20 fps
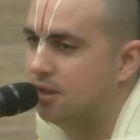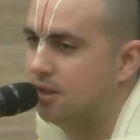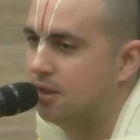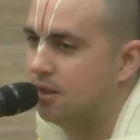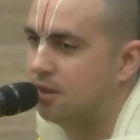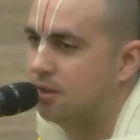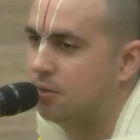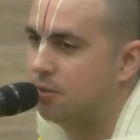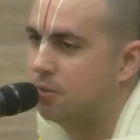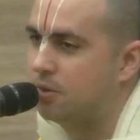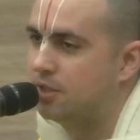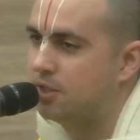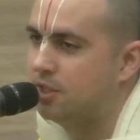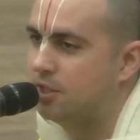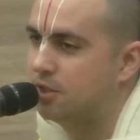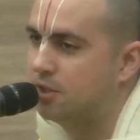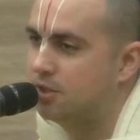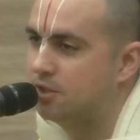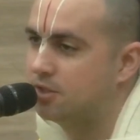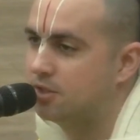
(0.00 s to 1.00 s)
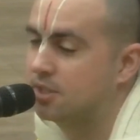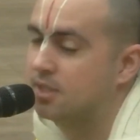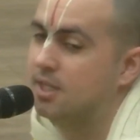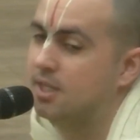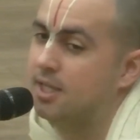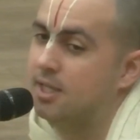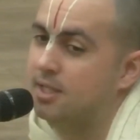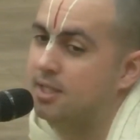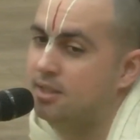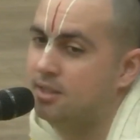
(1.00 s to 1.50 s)
what he got
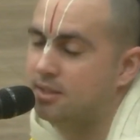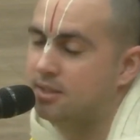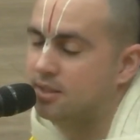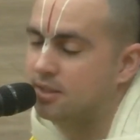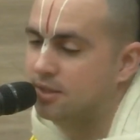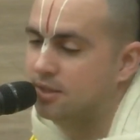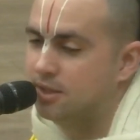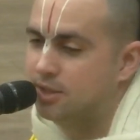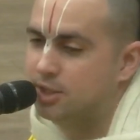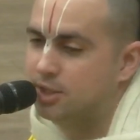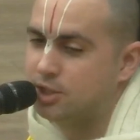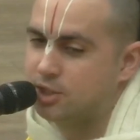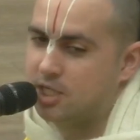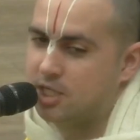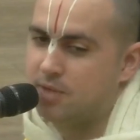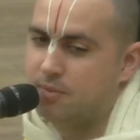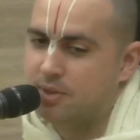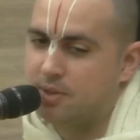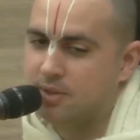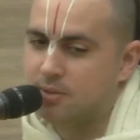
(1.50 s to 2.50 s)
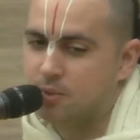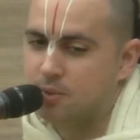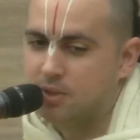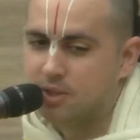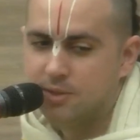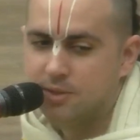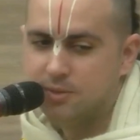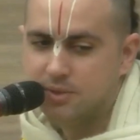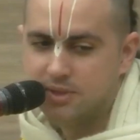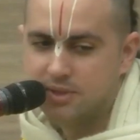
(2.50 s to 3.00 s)
and sharing what
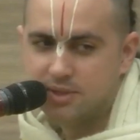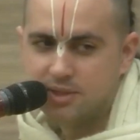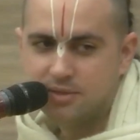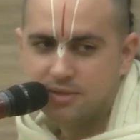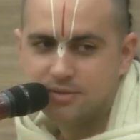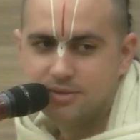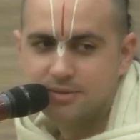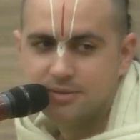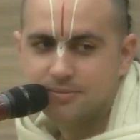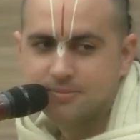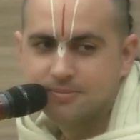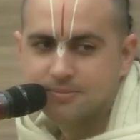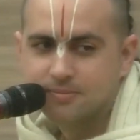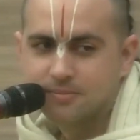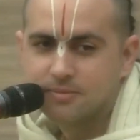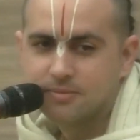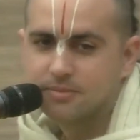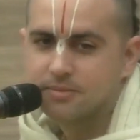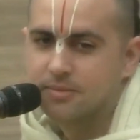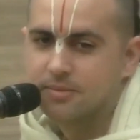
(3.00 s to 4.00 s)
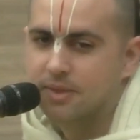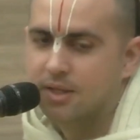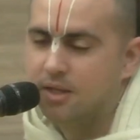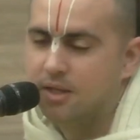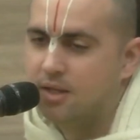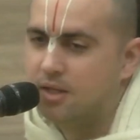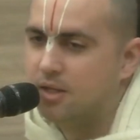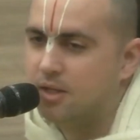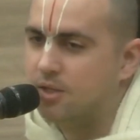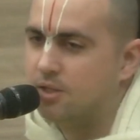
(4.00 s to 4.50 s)
he received.
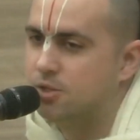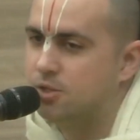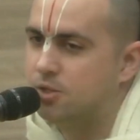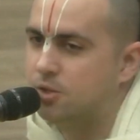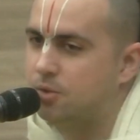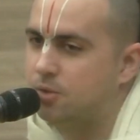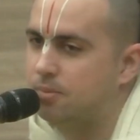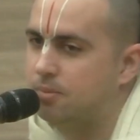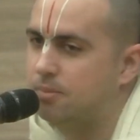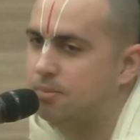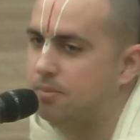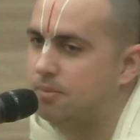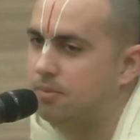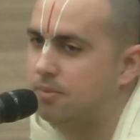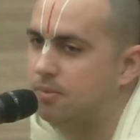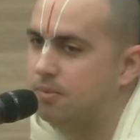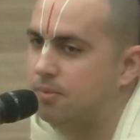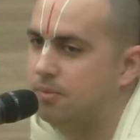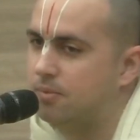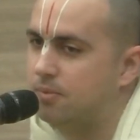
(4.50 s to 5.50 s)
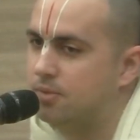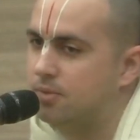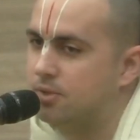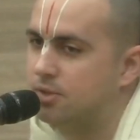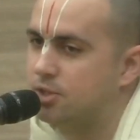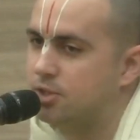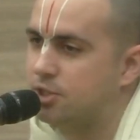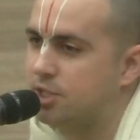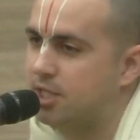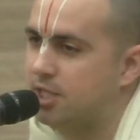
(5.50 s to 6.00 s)
So
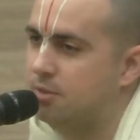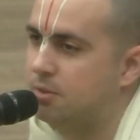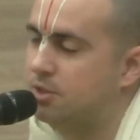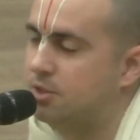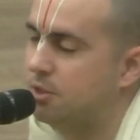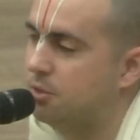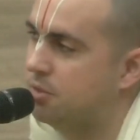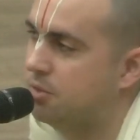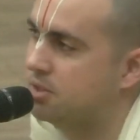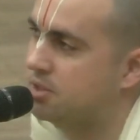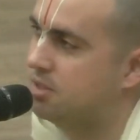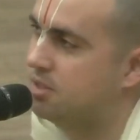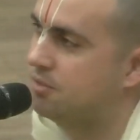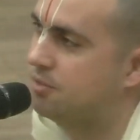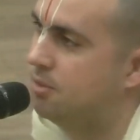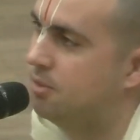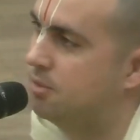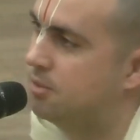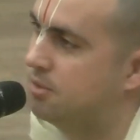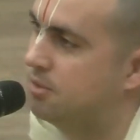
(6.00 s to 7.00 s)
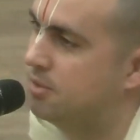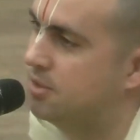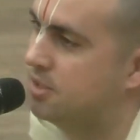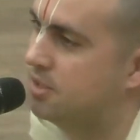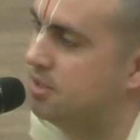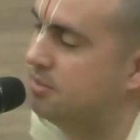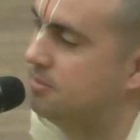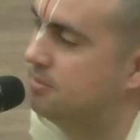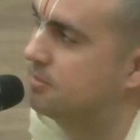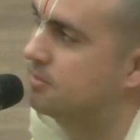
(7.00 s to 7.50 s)
share what you receive from
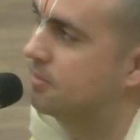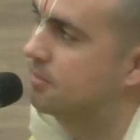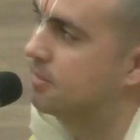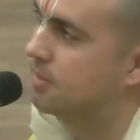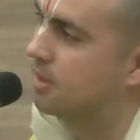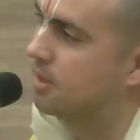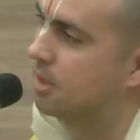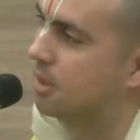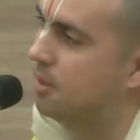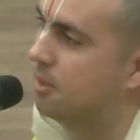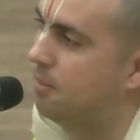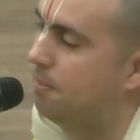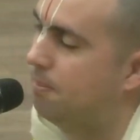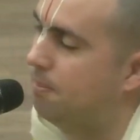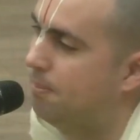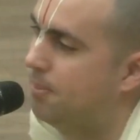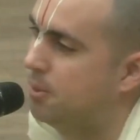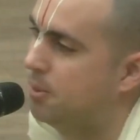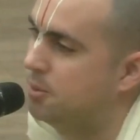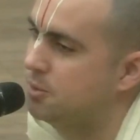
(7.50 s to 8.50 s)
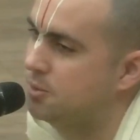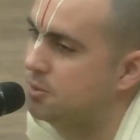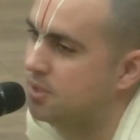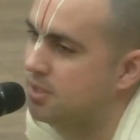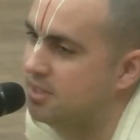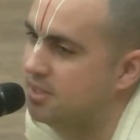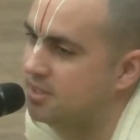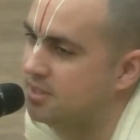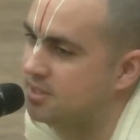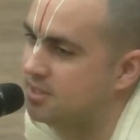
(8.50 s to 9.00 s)
Guruji. Post
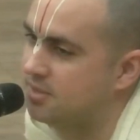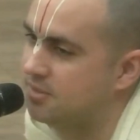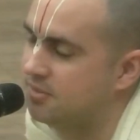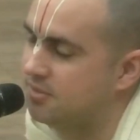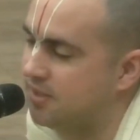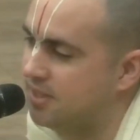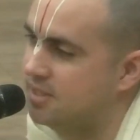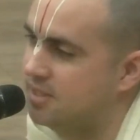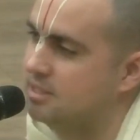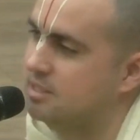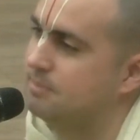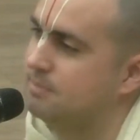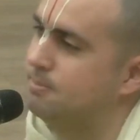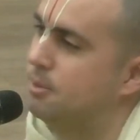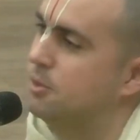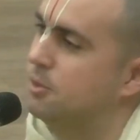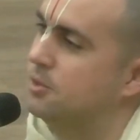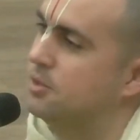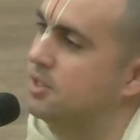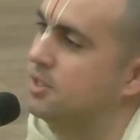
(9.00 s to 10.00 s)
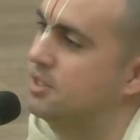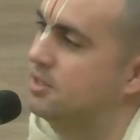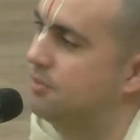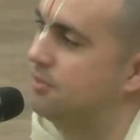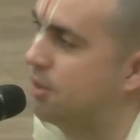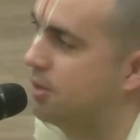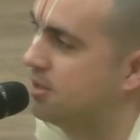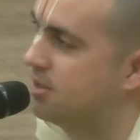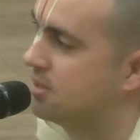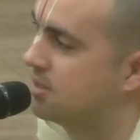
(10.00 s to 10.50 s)
his face, post his
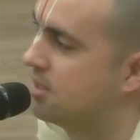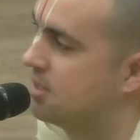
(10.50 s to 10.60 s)
voice,